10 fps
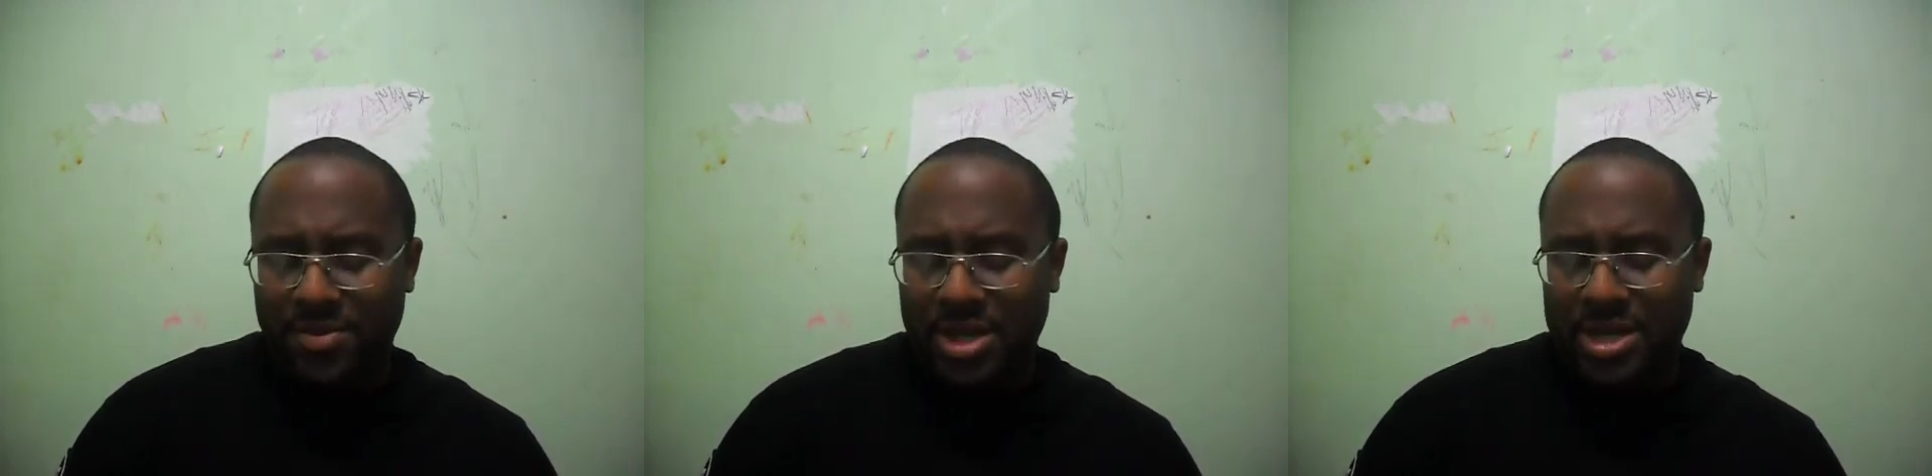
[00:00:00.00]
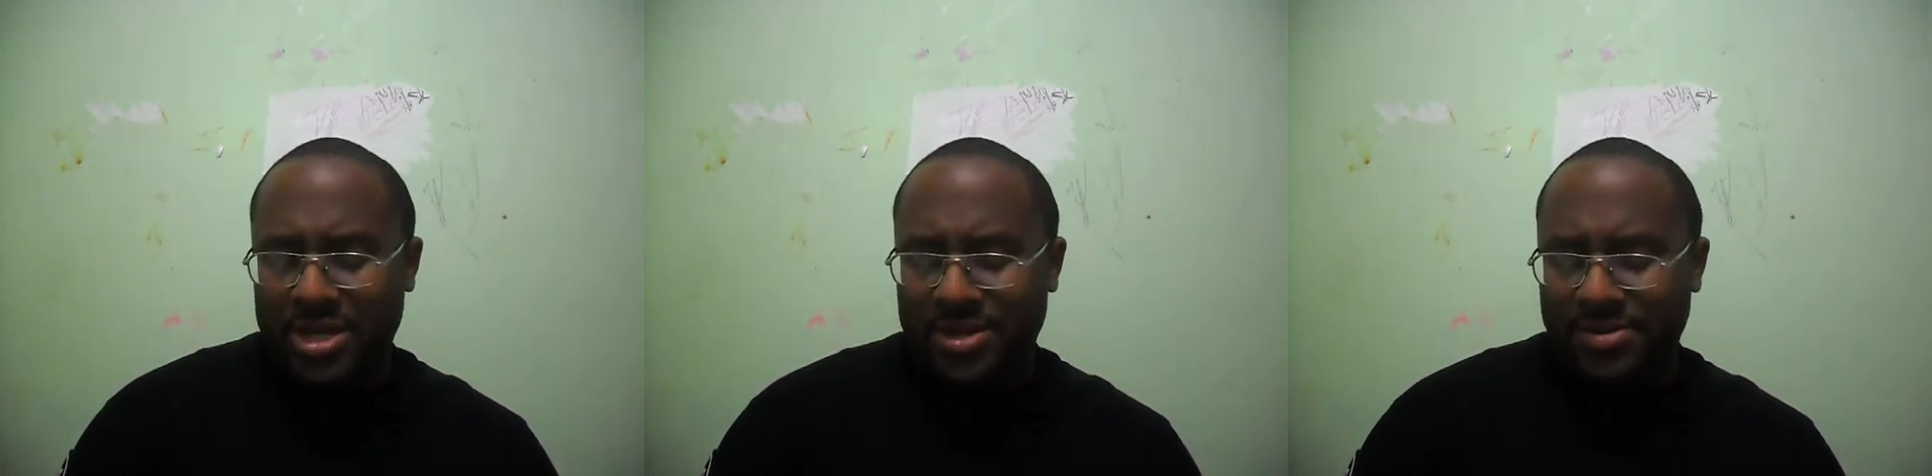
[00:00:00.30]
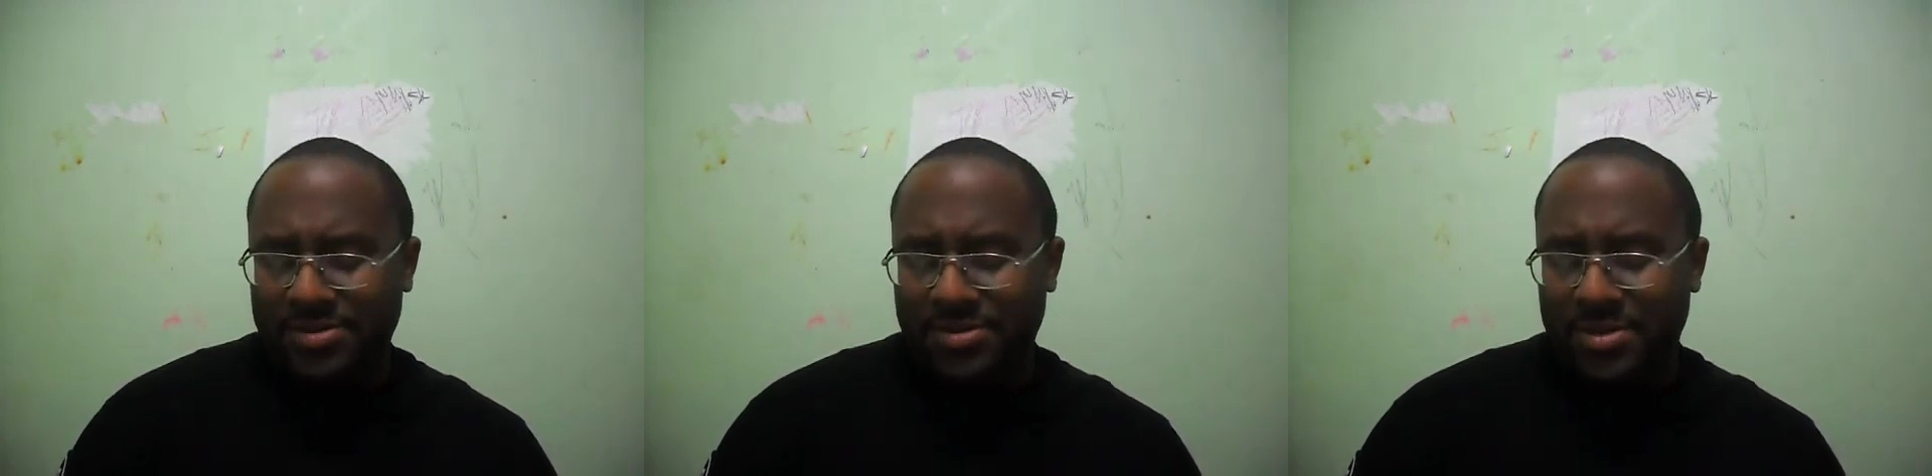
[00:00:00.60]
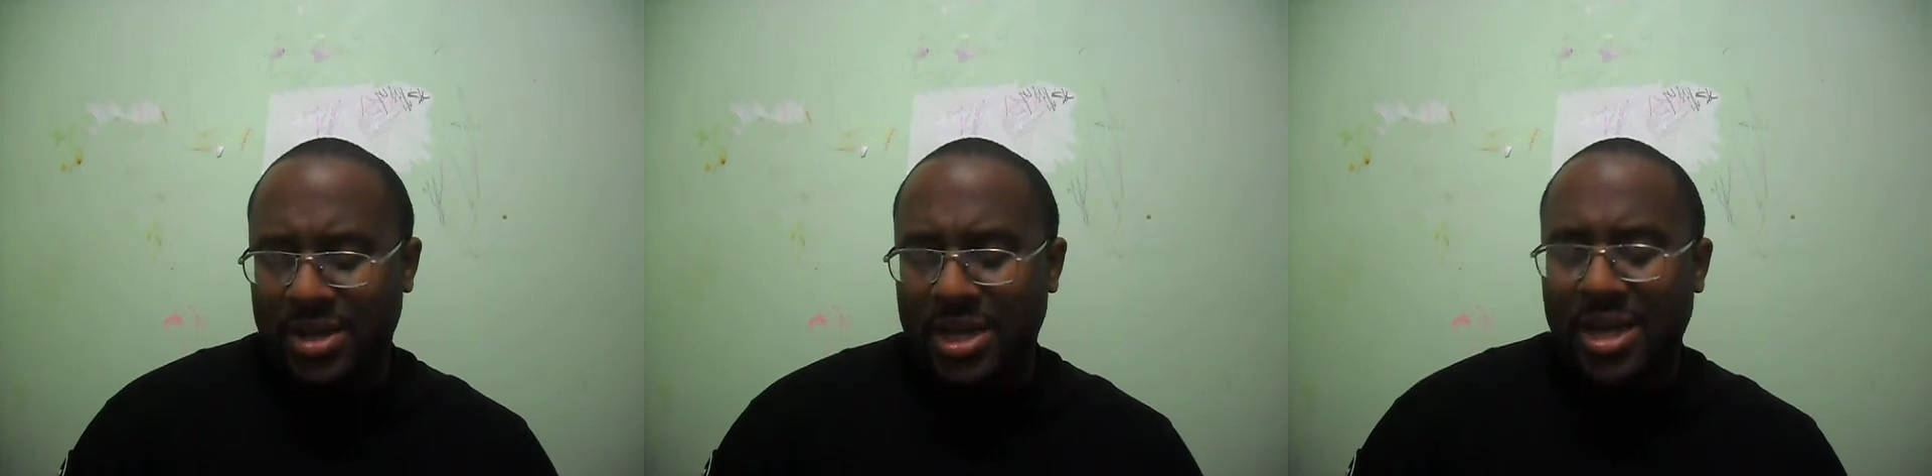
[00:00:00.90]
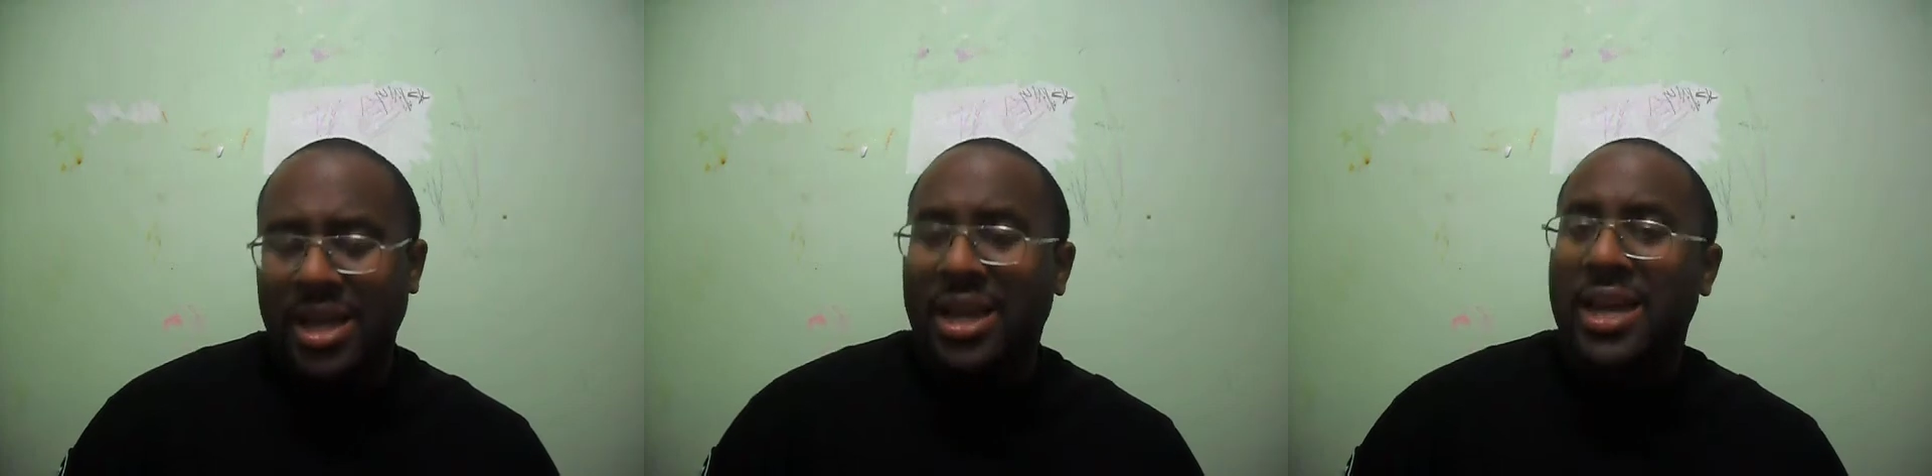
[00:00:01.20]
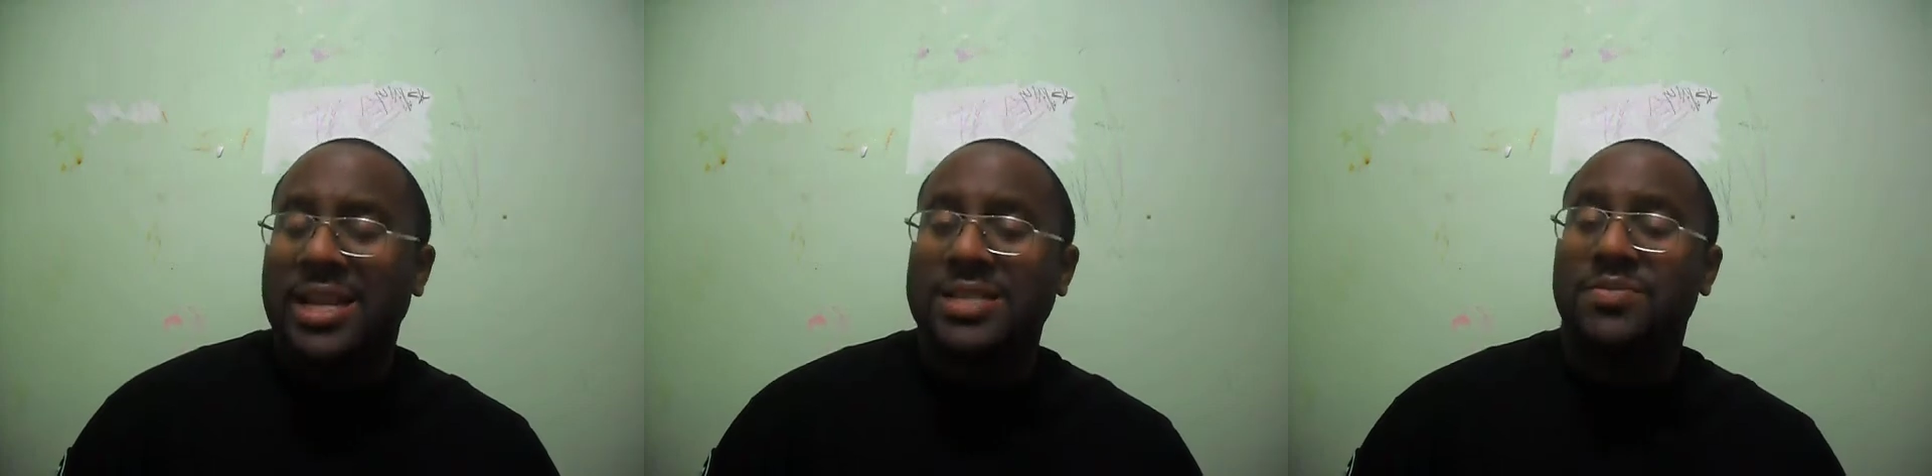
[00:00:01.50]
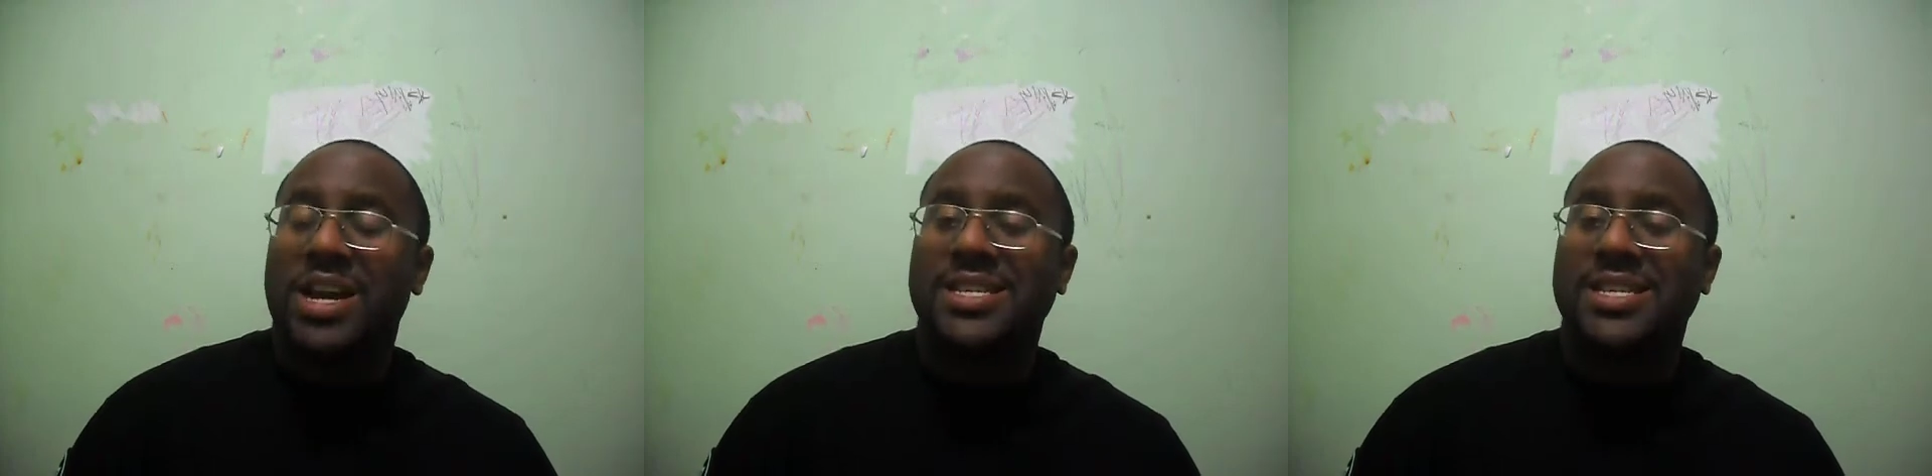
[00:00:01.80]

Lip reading: And this might